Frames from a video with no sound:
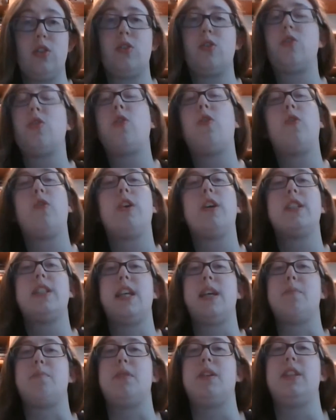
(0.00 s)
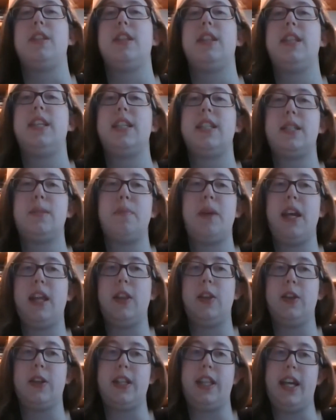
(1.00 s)
So for example, this might
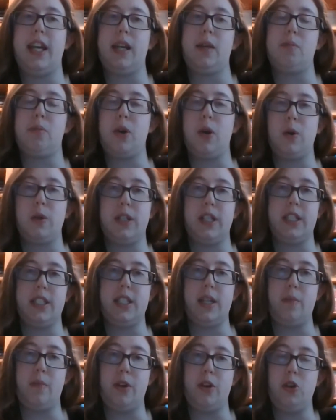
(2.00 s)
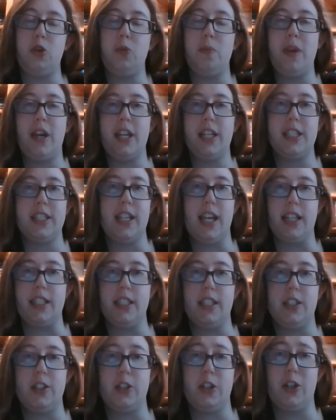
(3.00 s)
look like approaching someone who made a
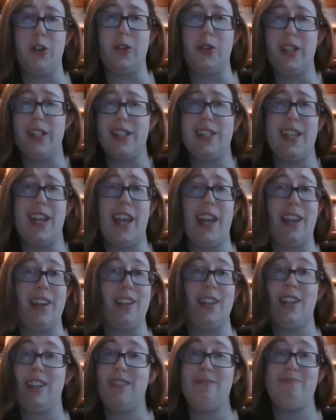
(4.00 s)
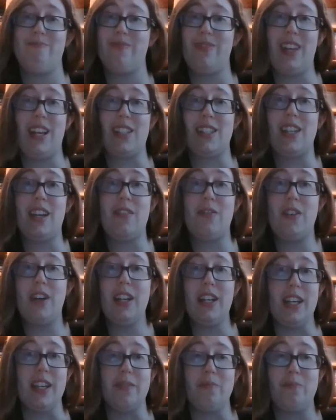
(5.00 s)
sexist joke and saying, "That's not
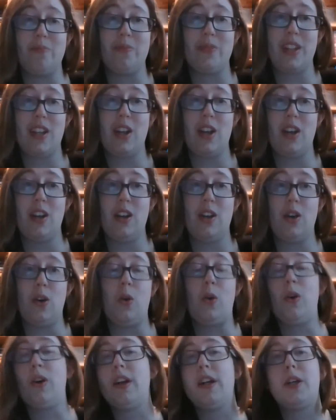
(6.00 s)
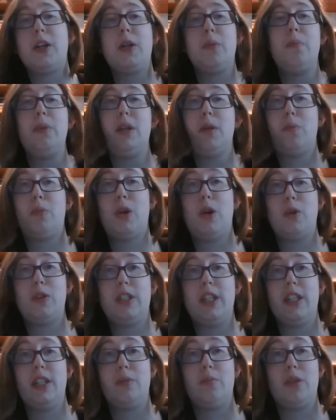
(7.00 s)
funny." Or it could be
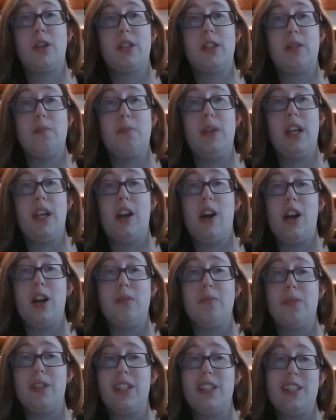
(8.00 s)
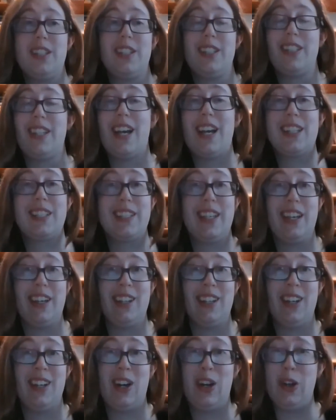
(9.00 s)
approaching the person being harmed and just
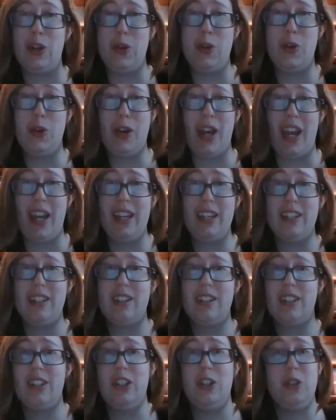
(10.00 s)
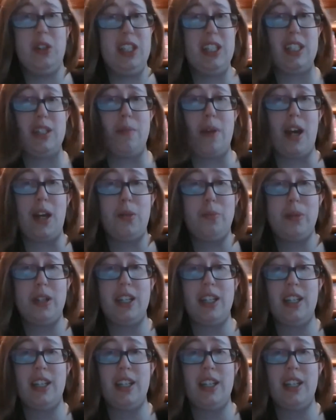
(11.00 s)
asking, "Are you okay? Do you need some help?"